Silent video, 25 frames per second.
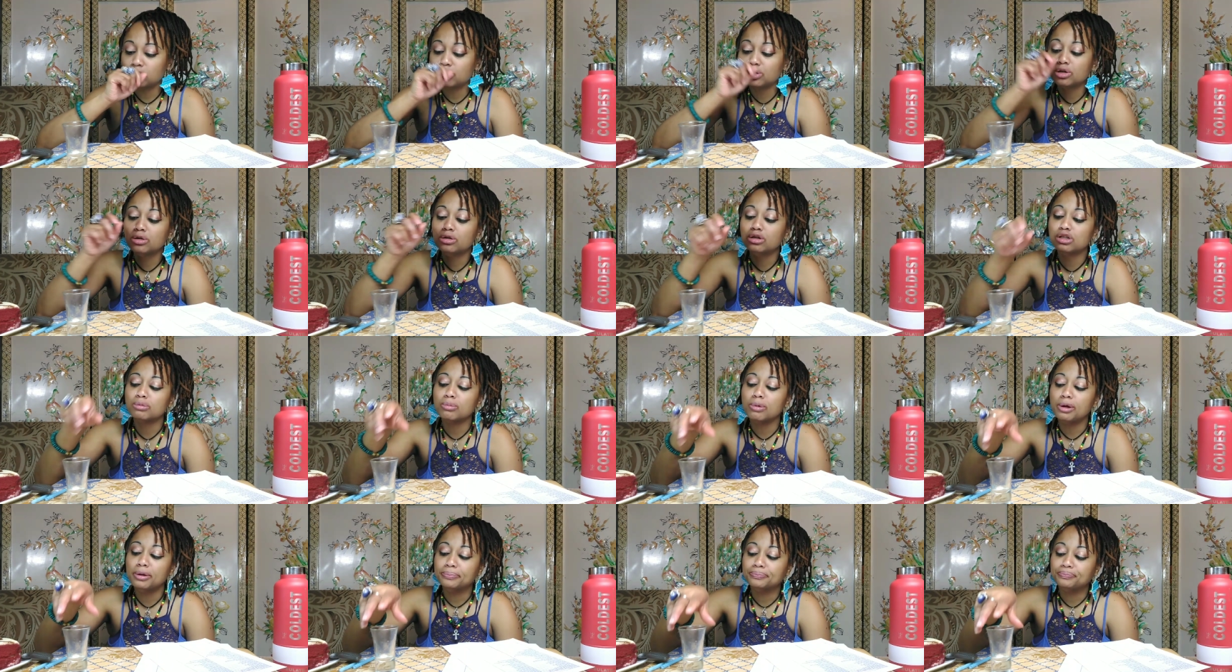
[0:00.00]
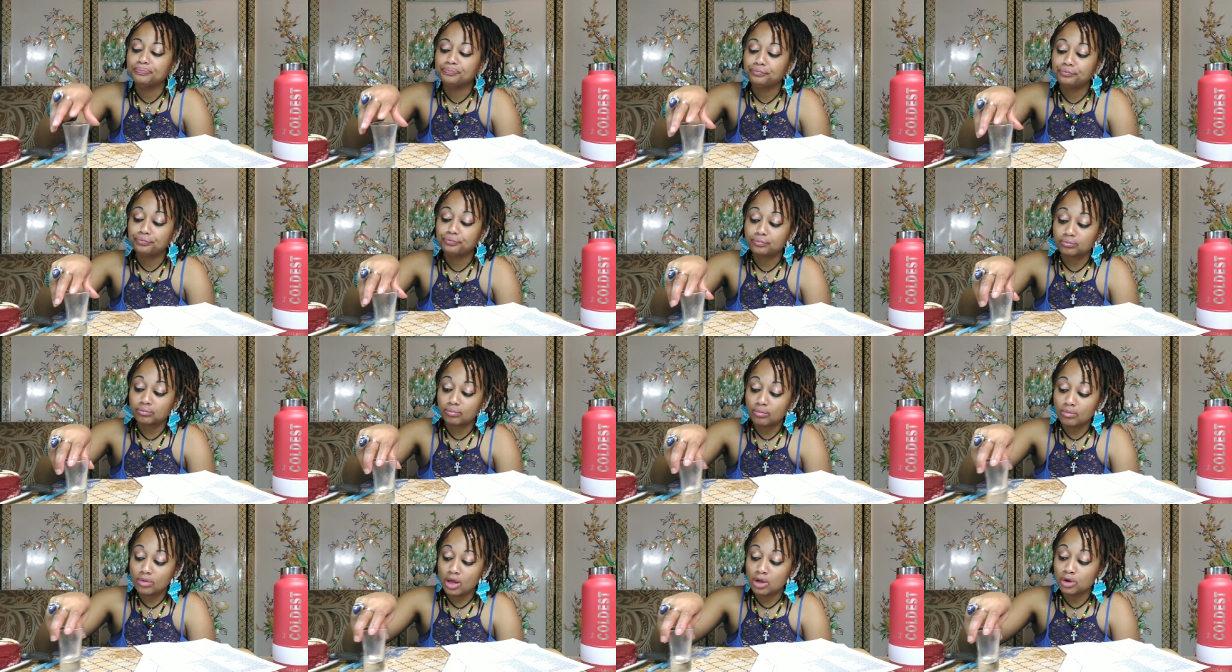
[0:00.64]
Ooh, excuse me.
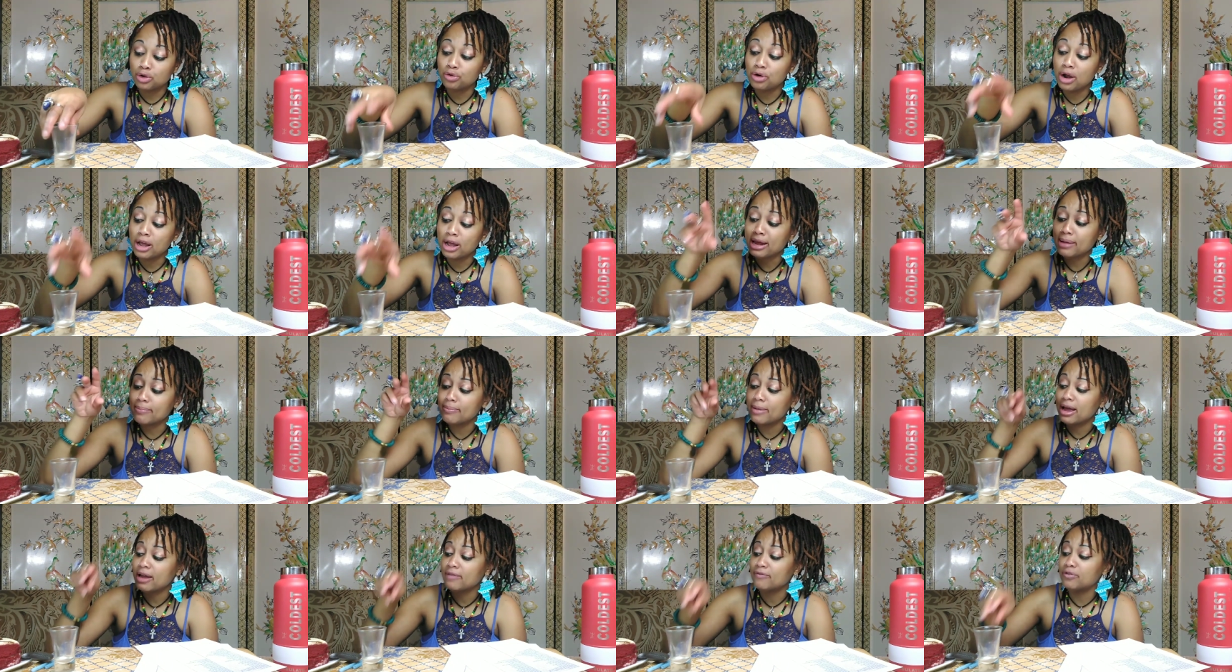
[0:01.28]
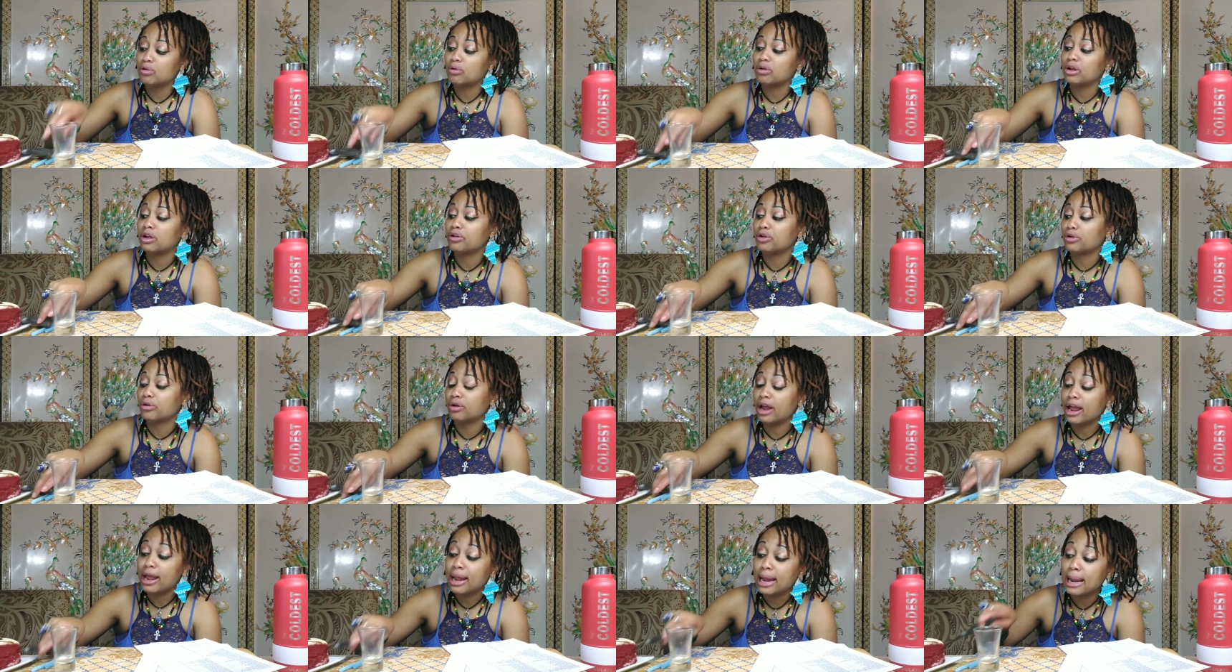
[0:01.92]
Do not get mad if you don't
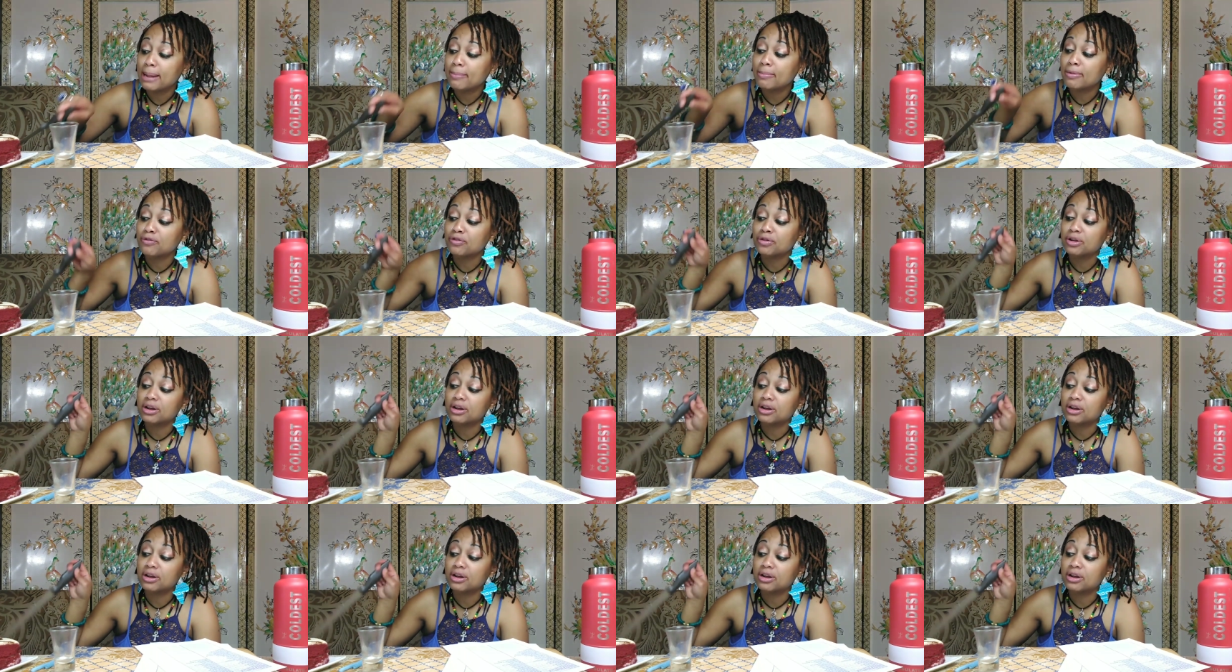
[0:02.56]
hear your name,